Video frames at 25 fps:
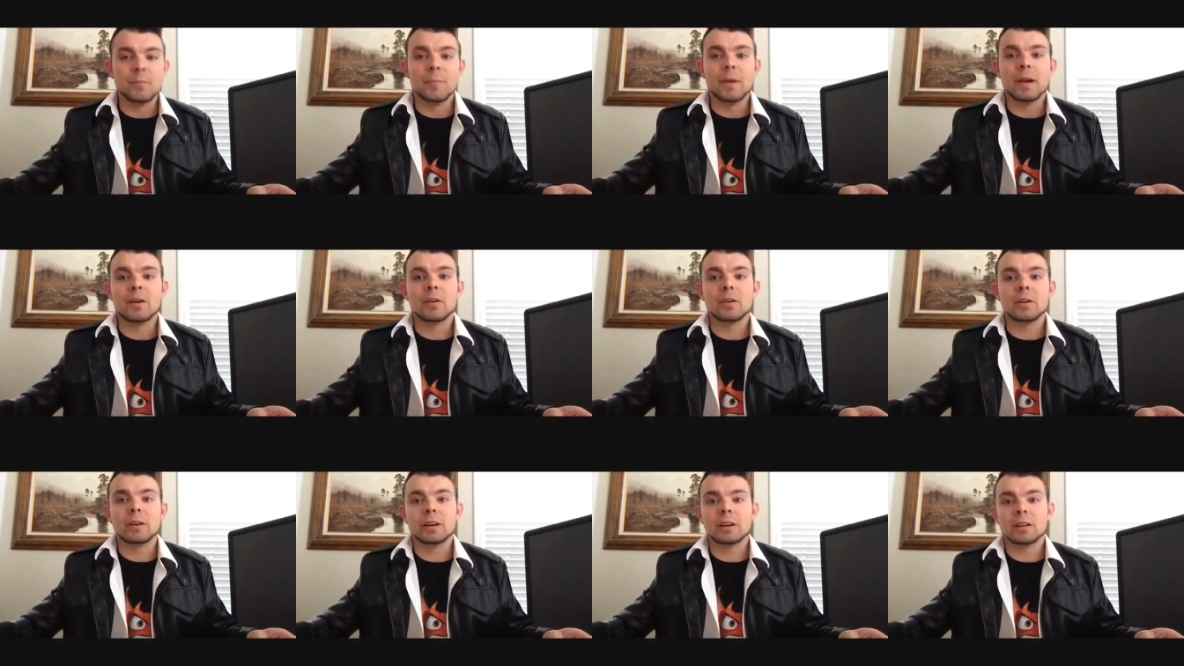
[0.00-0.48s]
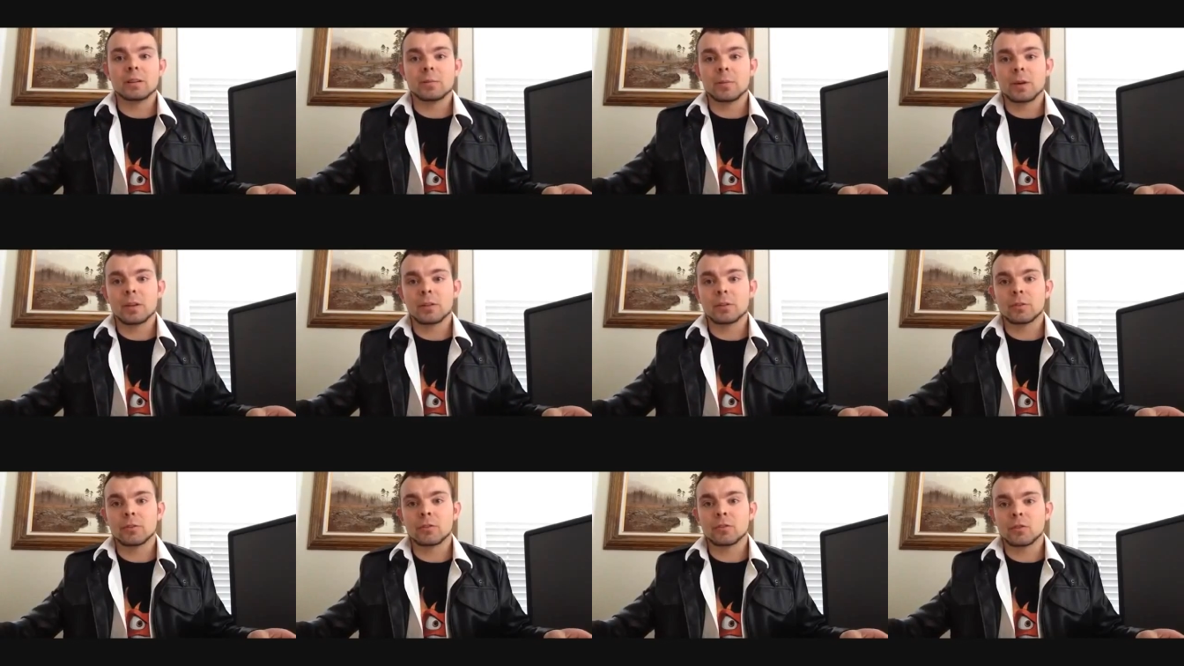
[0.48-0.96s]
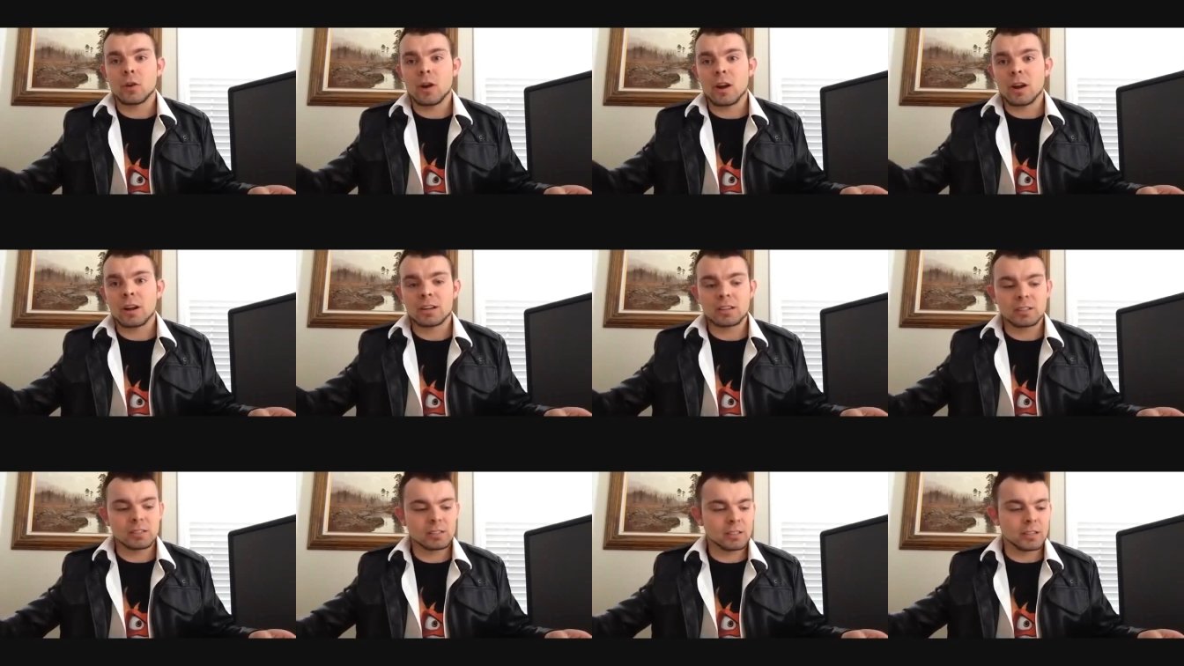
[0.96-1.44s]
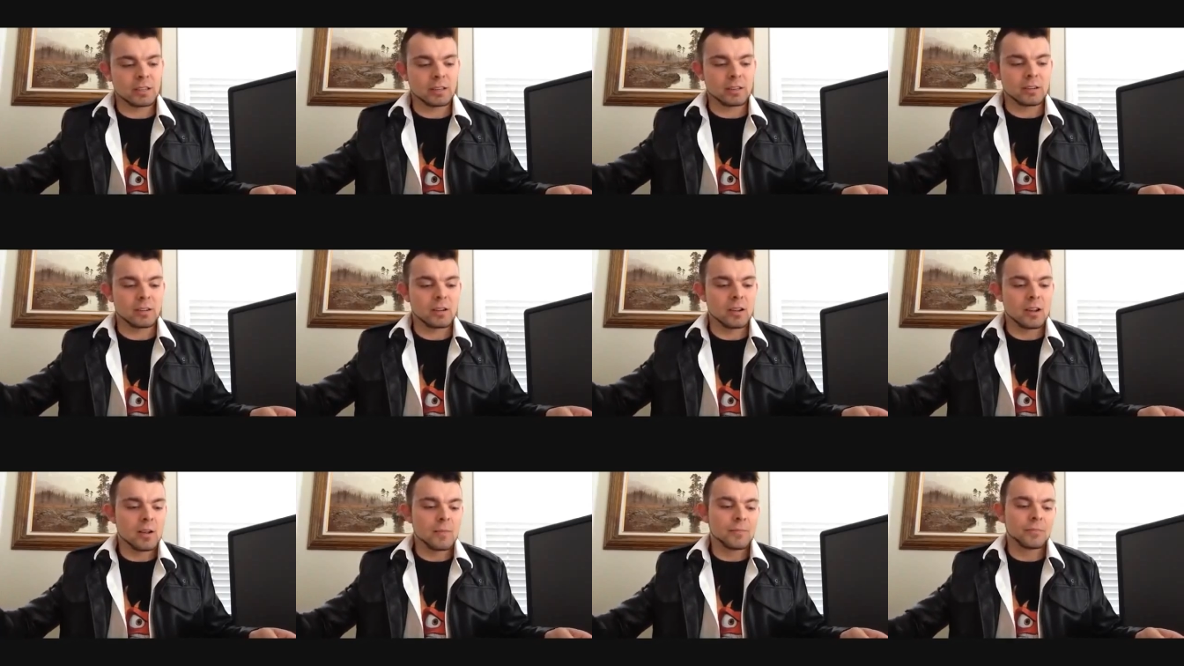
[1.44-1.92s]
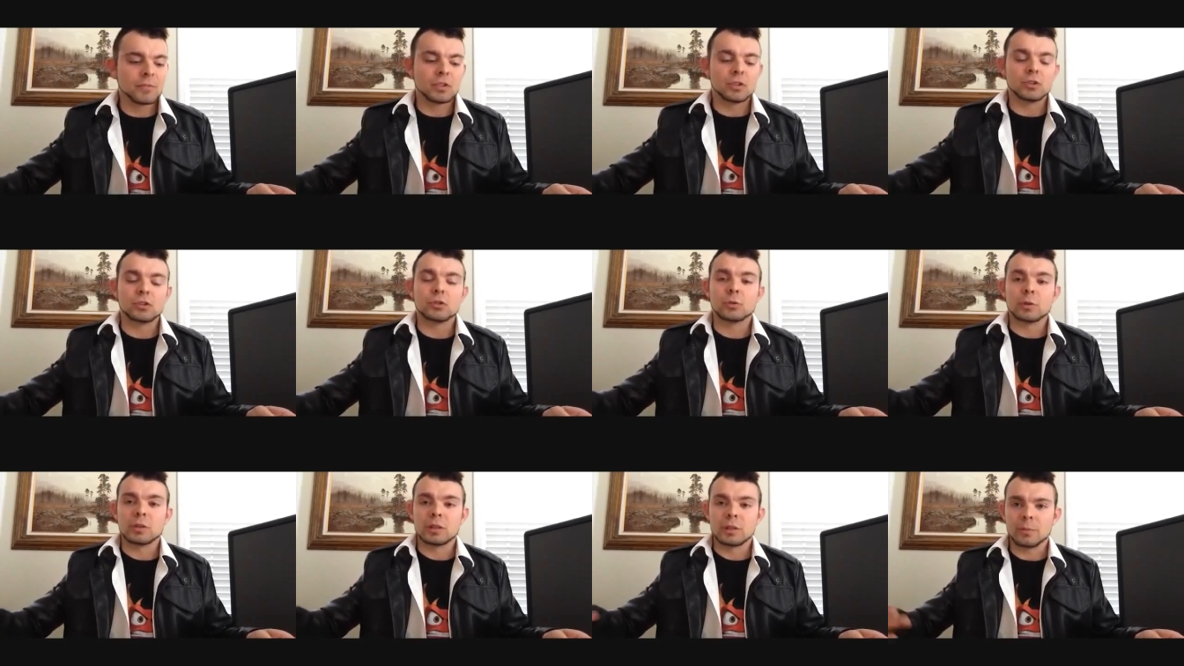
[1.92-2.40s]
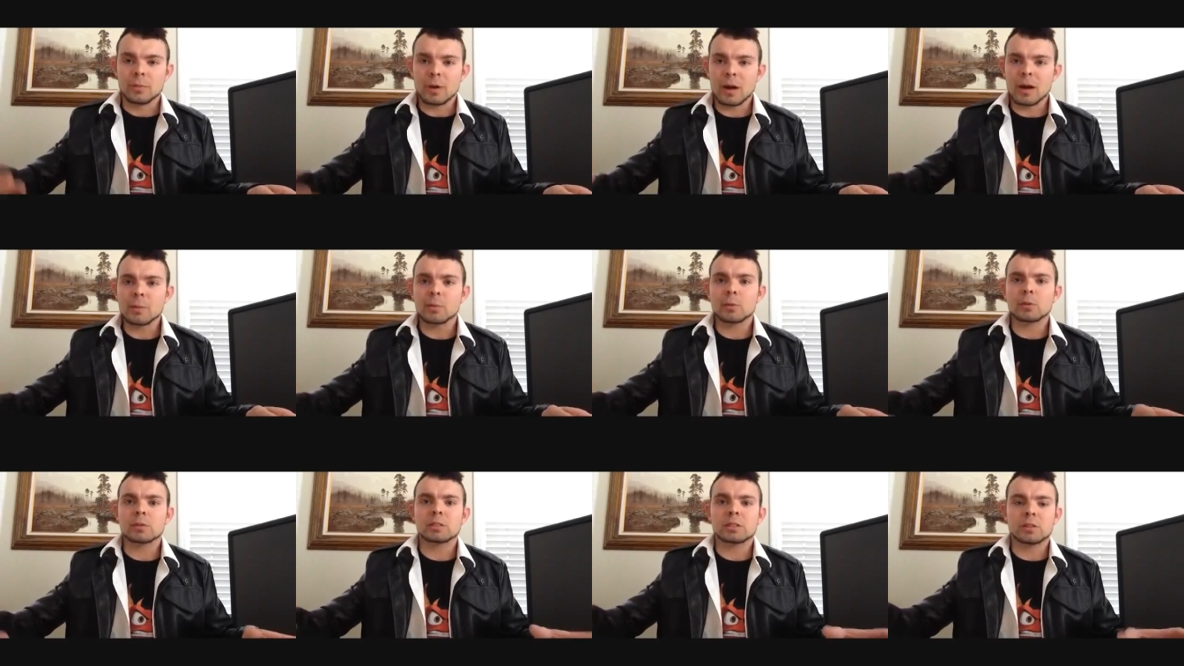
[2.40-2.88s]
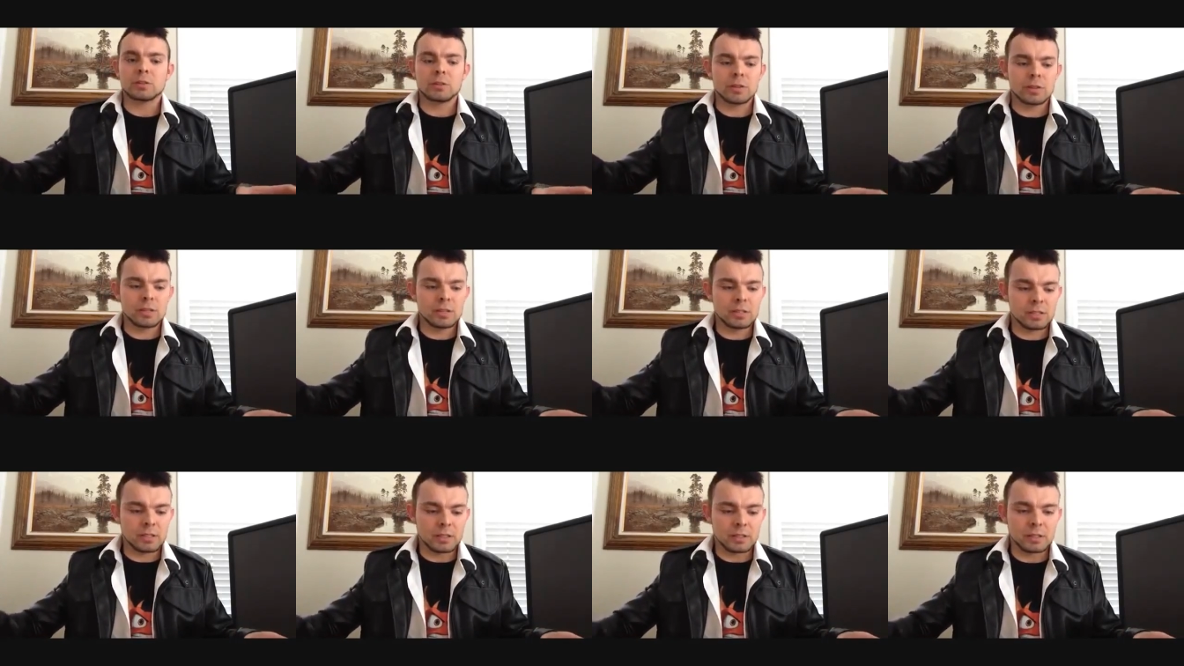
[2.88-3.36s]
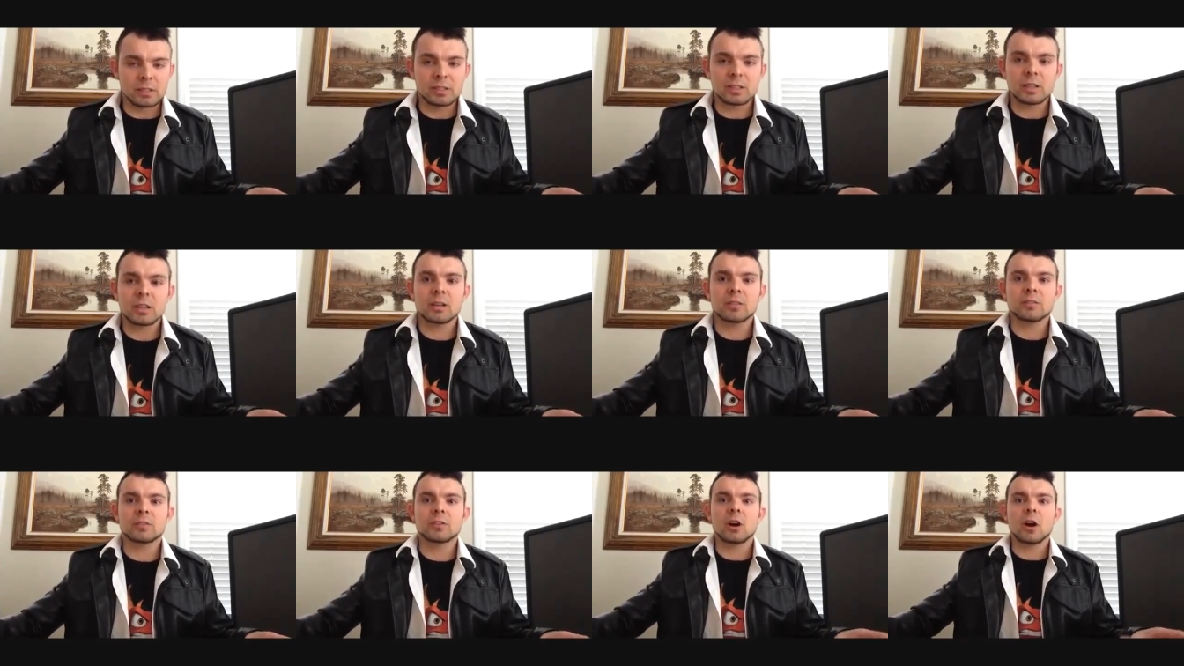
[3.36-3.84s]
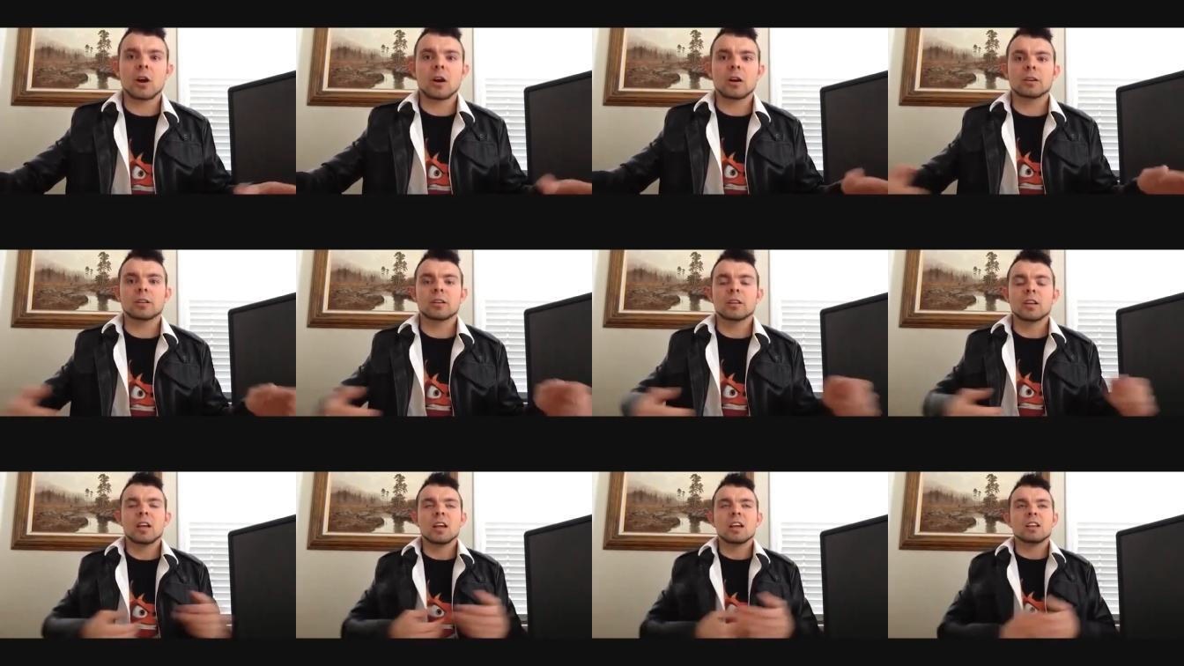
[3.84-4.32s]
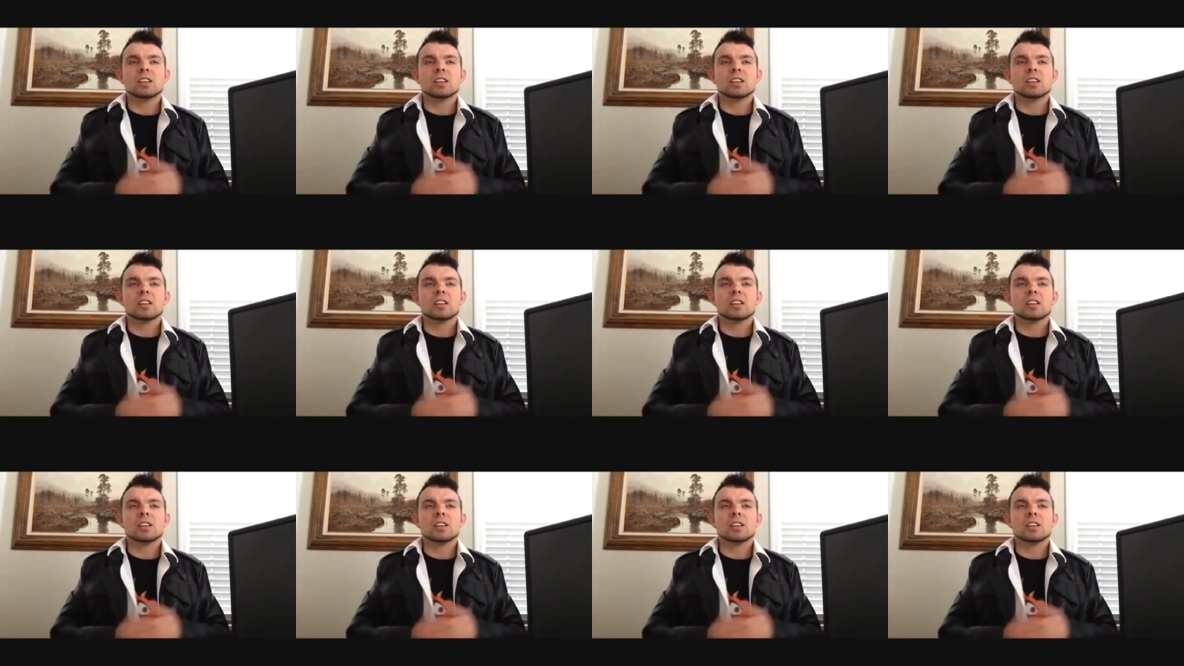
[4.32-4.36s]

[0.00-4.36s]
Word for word: Mary, the mother of Christ, and you're doing the Bible series and Son of God.